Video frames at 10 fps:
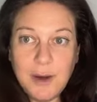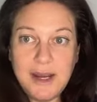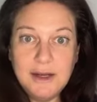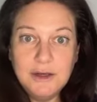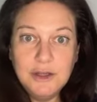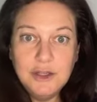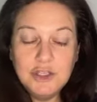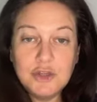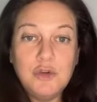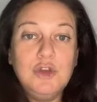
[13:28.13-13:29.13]
Right?
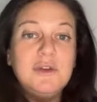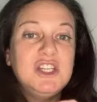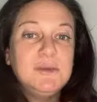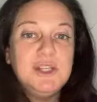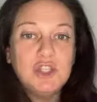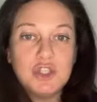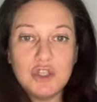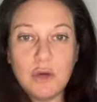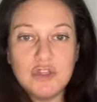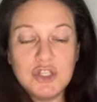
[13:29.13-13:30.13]
So you need to be
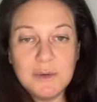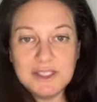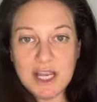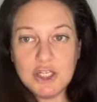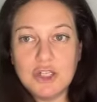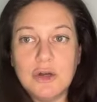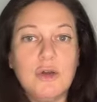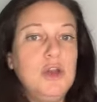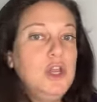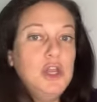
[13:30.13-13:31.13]
so
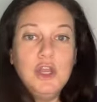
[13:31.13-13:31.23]
intentional.